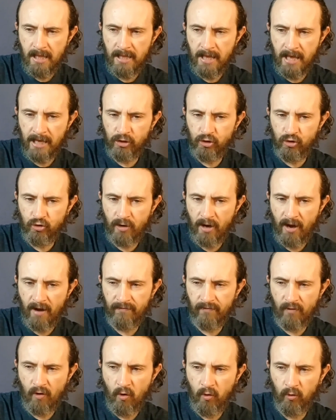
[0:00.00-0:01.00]
that you
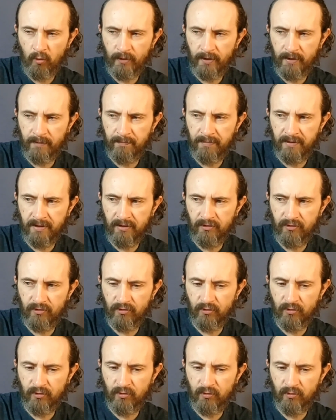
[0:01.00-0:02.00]
have already been
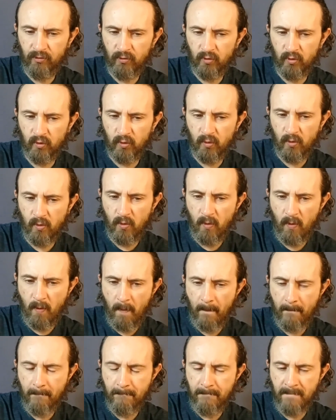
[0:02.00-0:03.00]
through
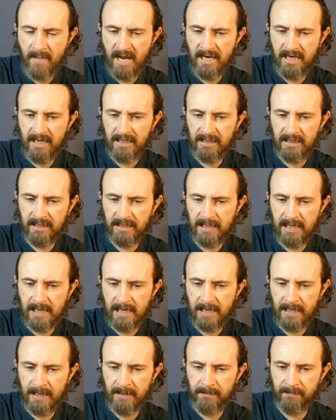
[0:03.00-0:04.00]
many
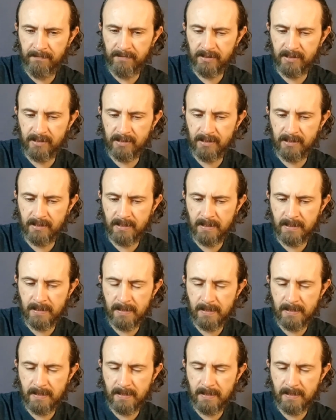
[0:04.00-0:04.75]
times.